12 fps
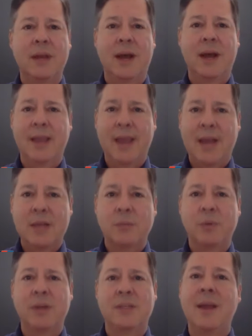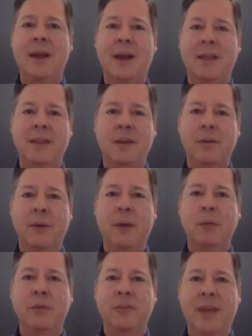high gas prices. I think Greg
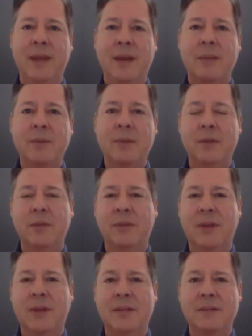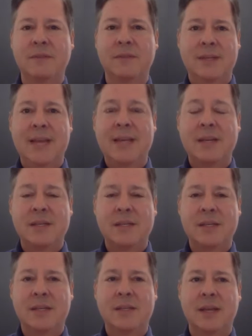will stand up to those kinds of
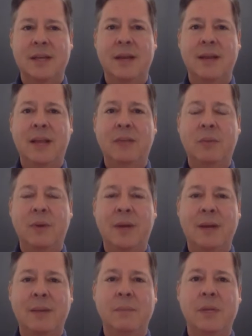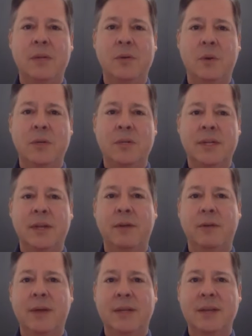tendencies, and that's why I'm endorsing
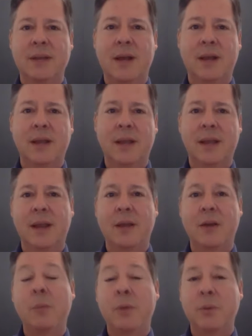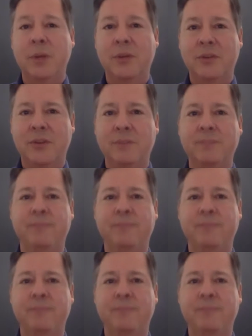Greg Tanaka, and I hope you will too.